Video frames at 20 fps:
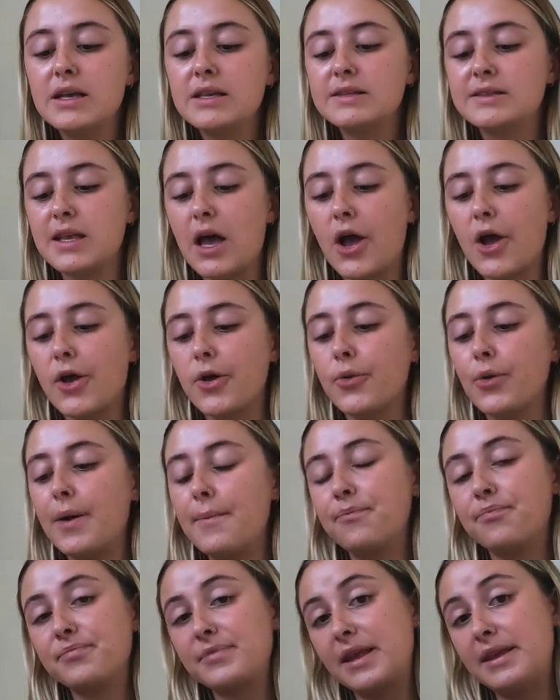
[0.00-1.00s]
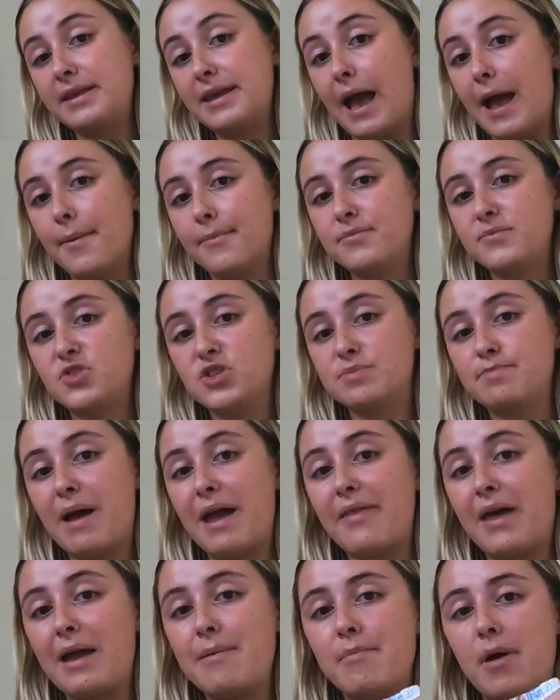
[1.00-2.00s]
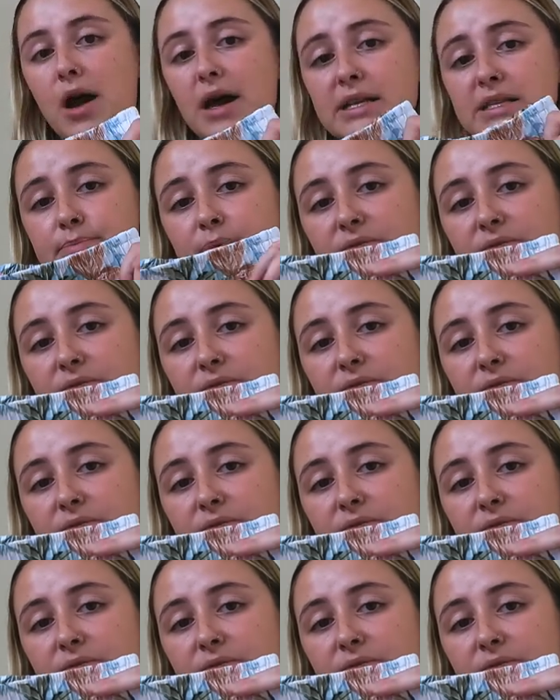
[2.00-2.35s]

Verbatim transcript: So yeah, just bear that in mind.